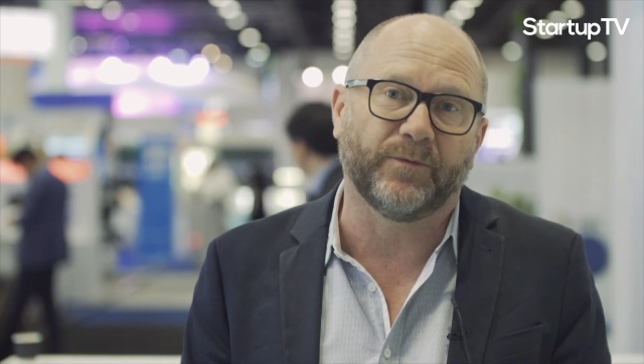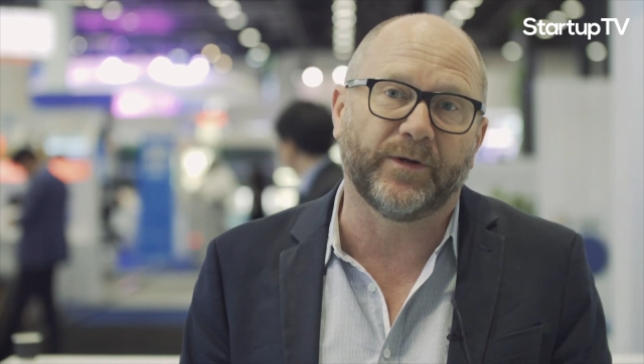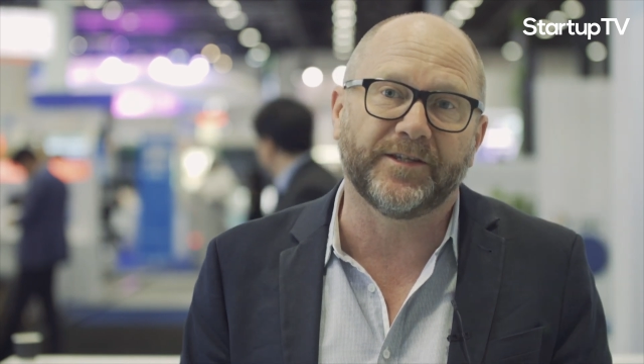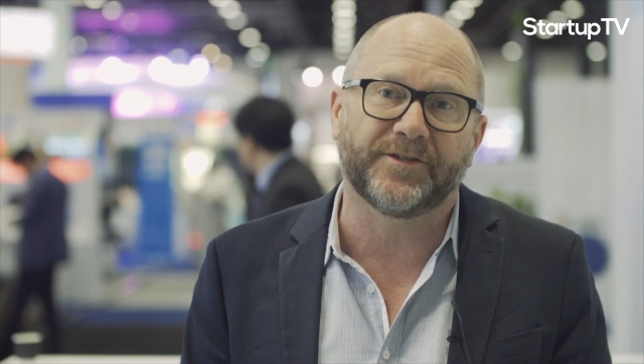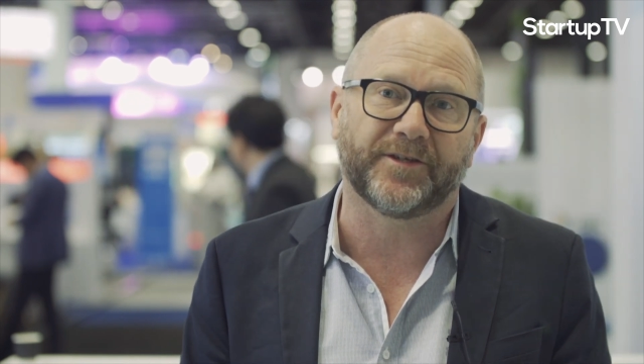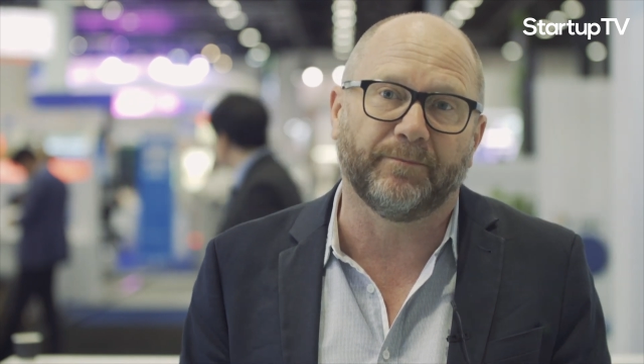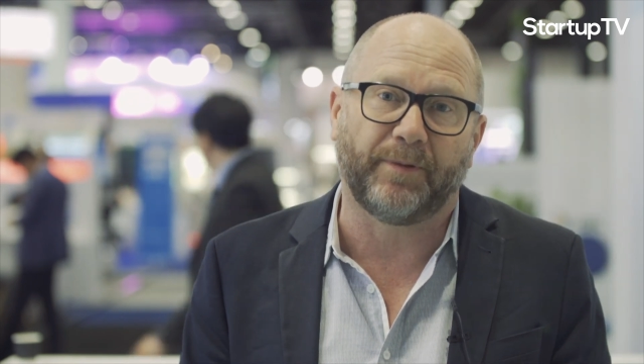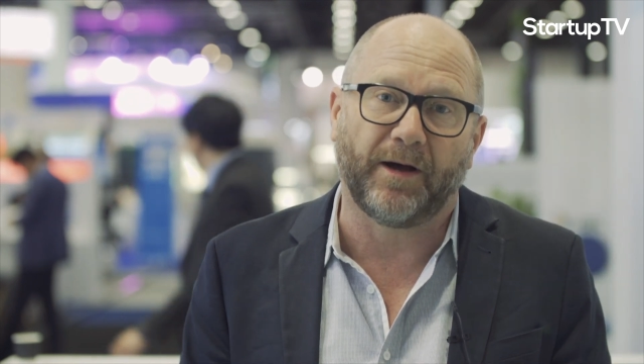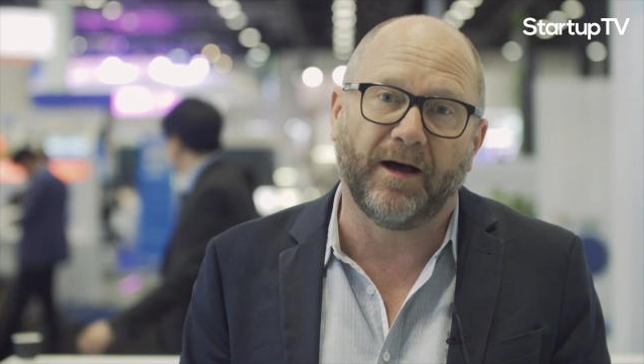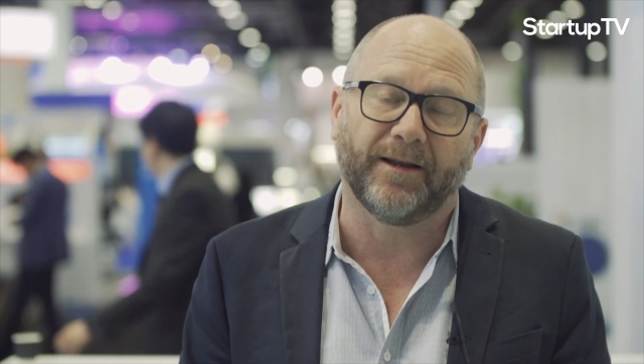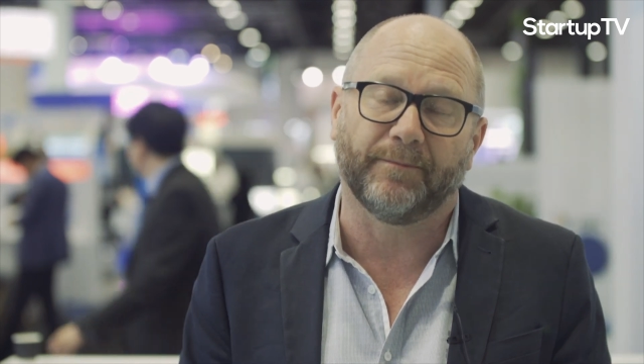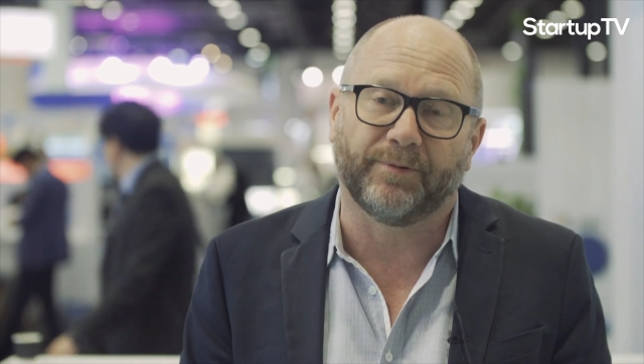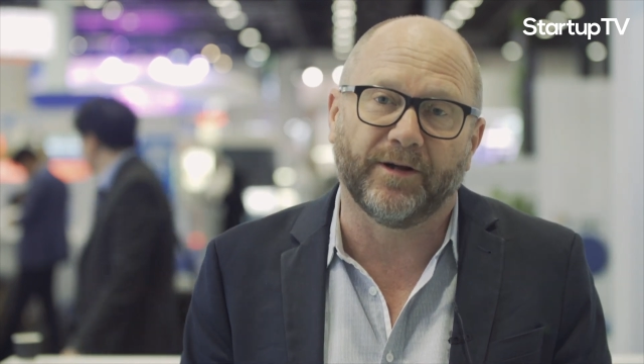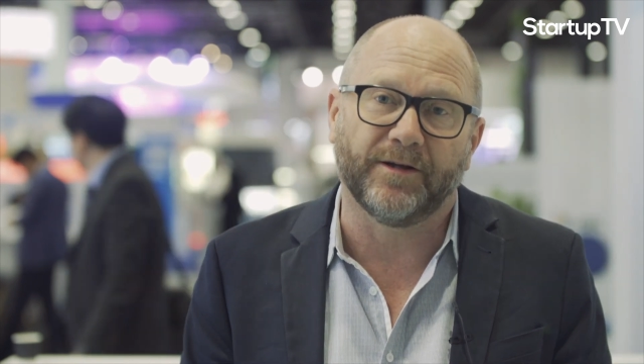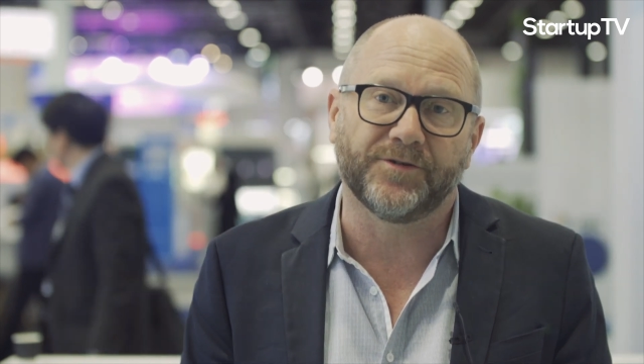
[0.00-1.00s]
with some
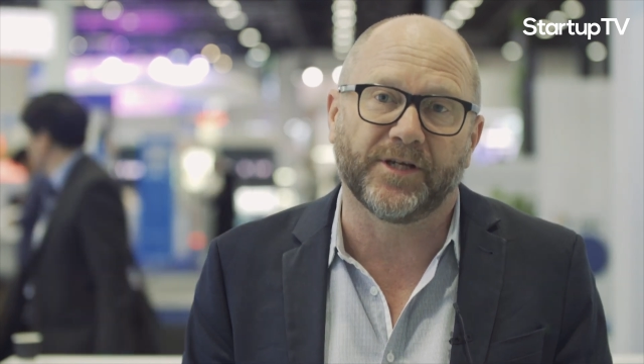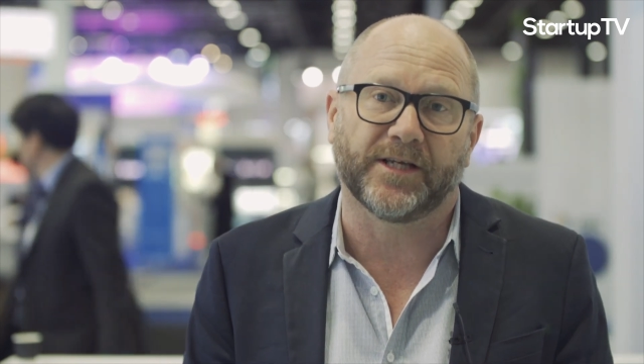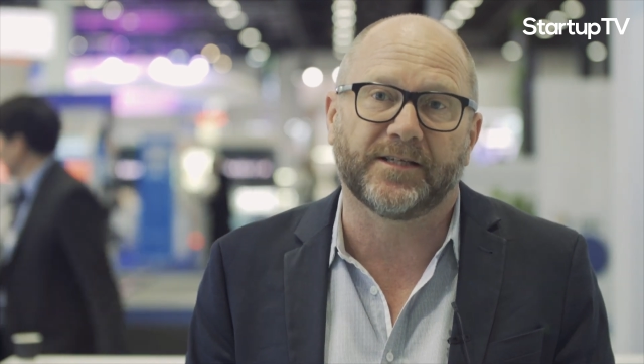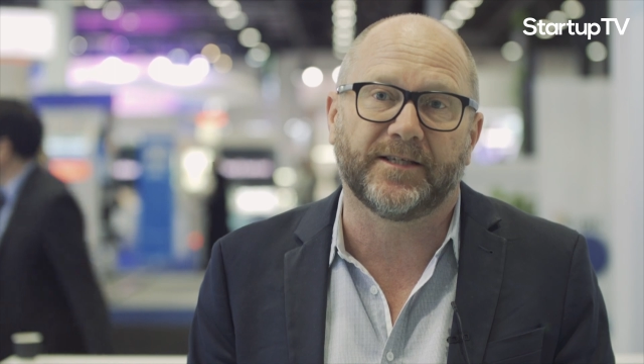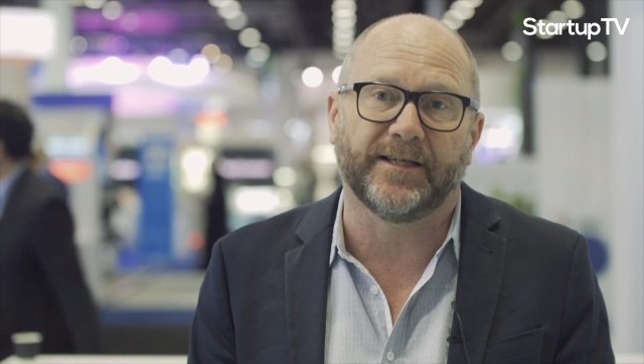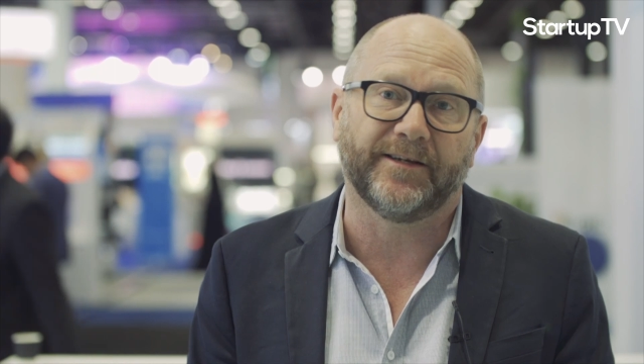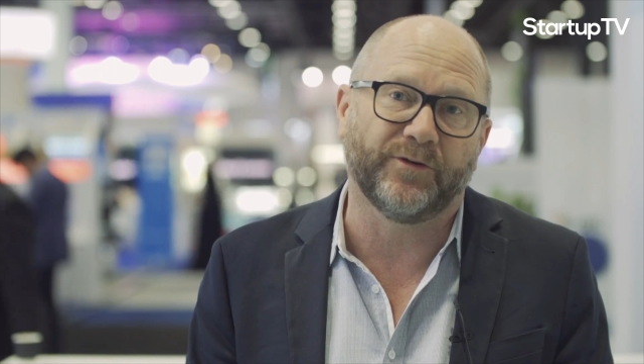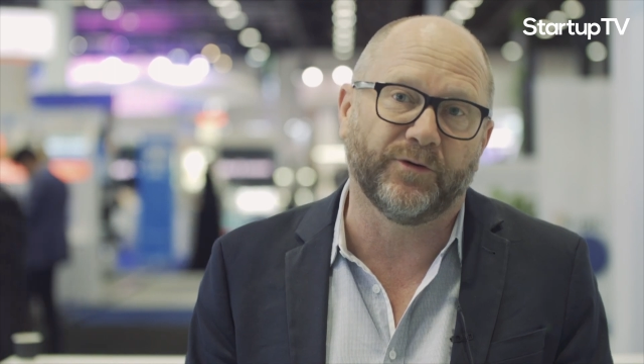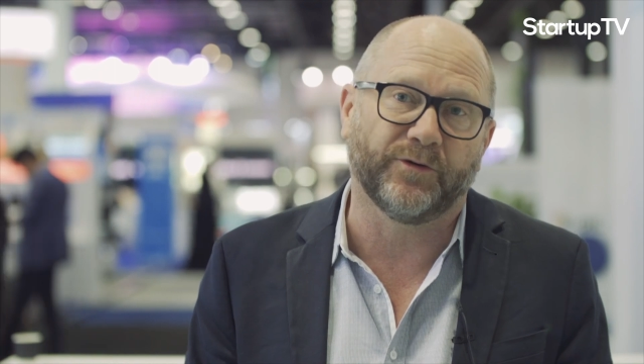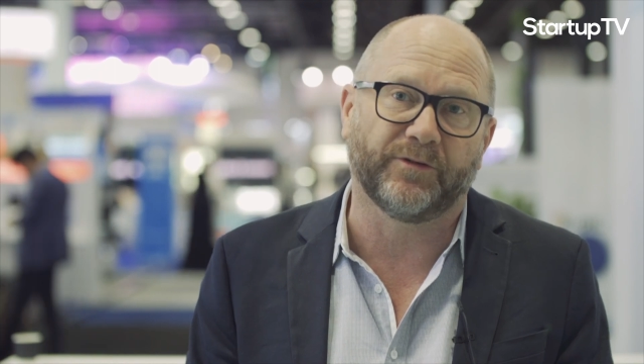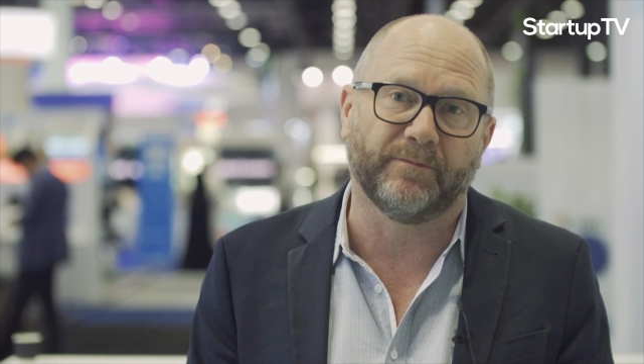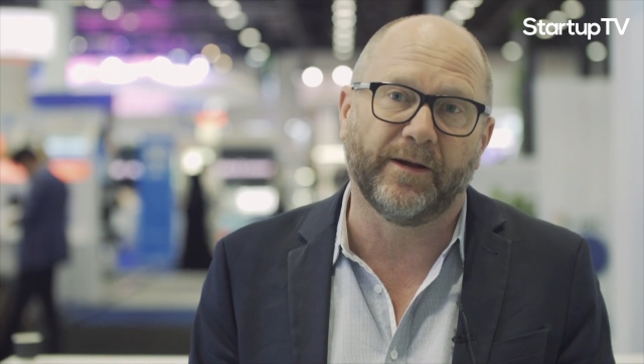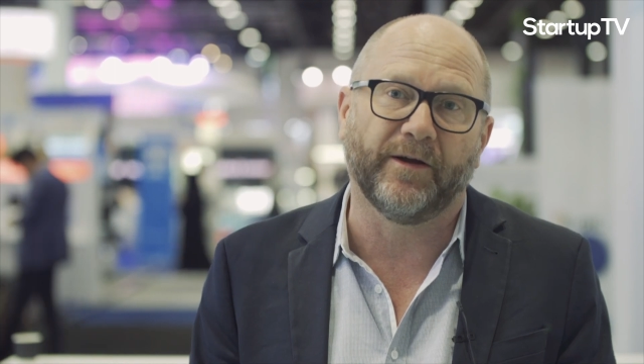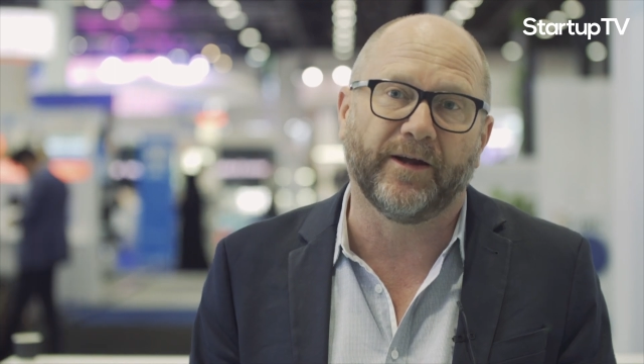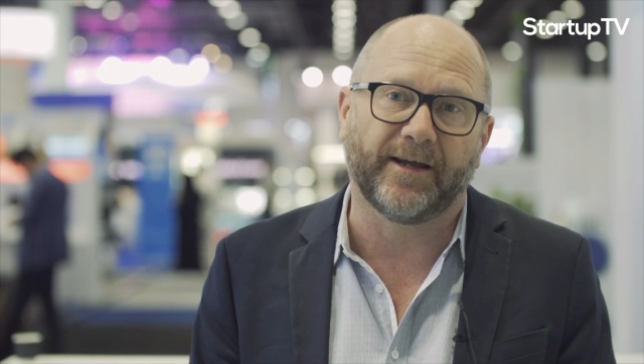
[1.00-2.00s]
pilot projects in North
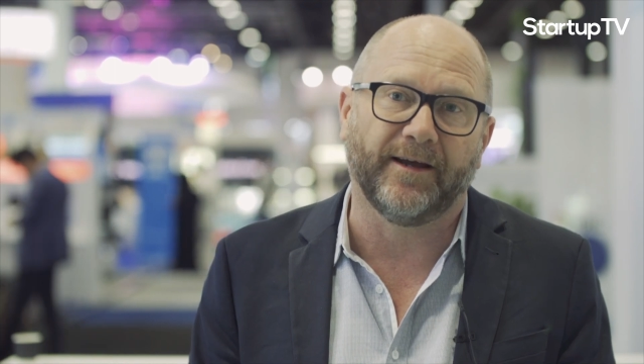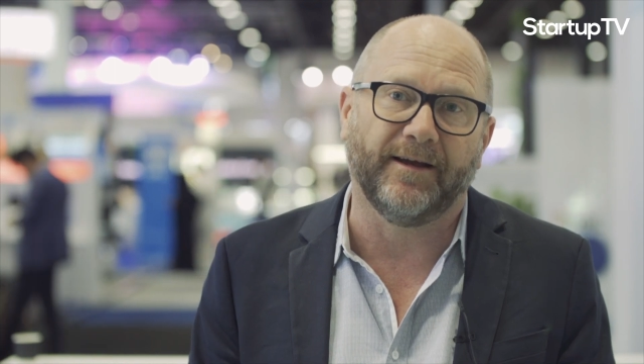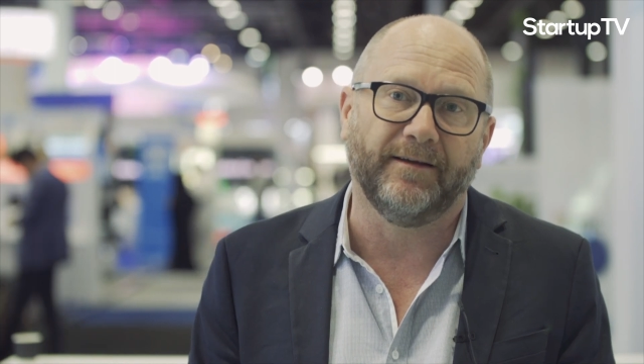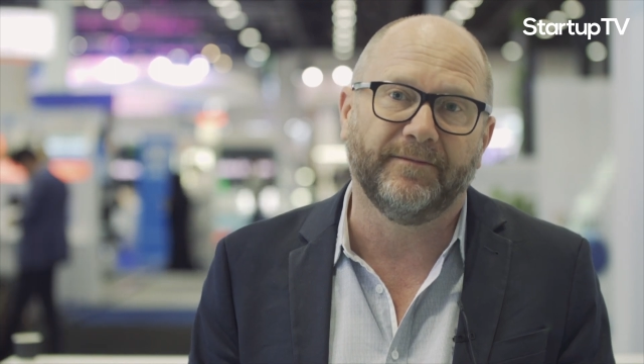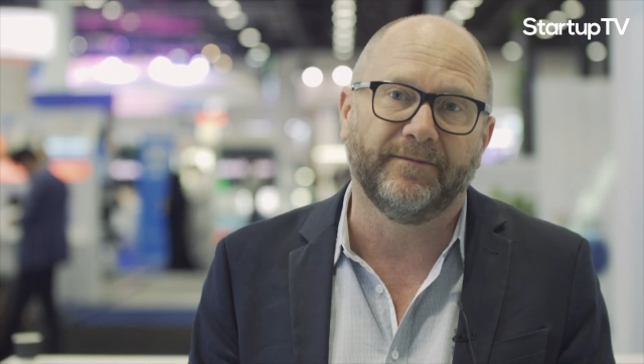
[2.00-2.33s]
America.